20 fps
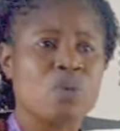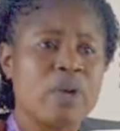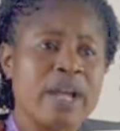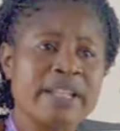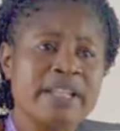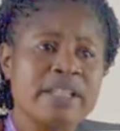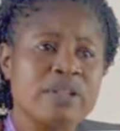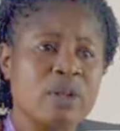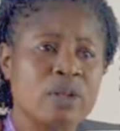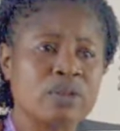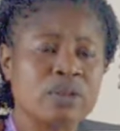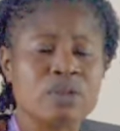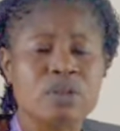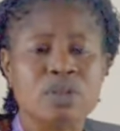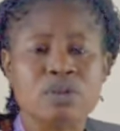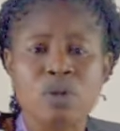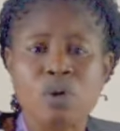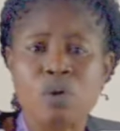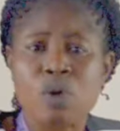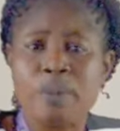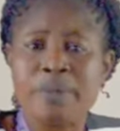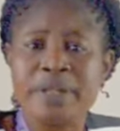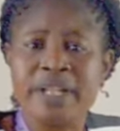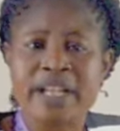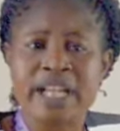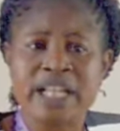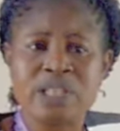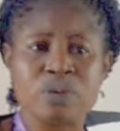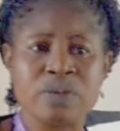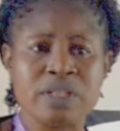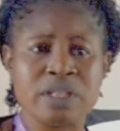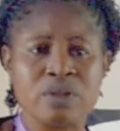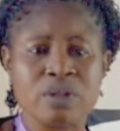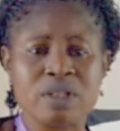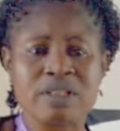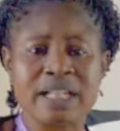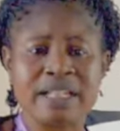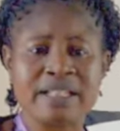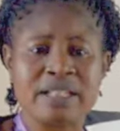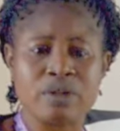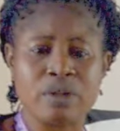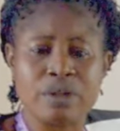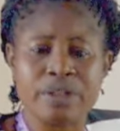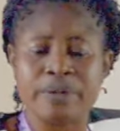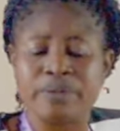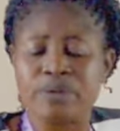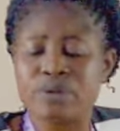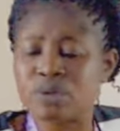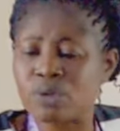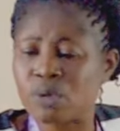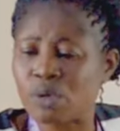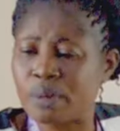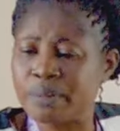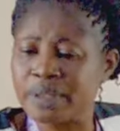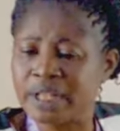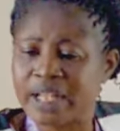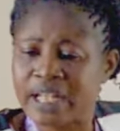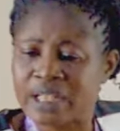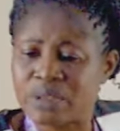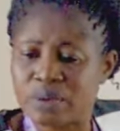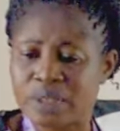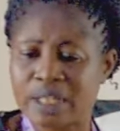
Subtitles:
when the doctor does not communicate with the nurse and the nurse refuses to communicate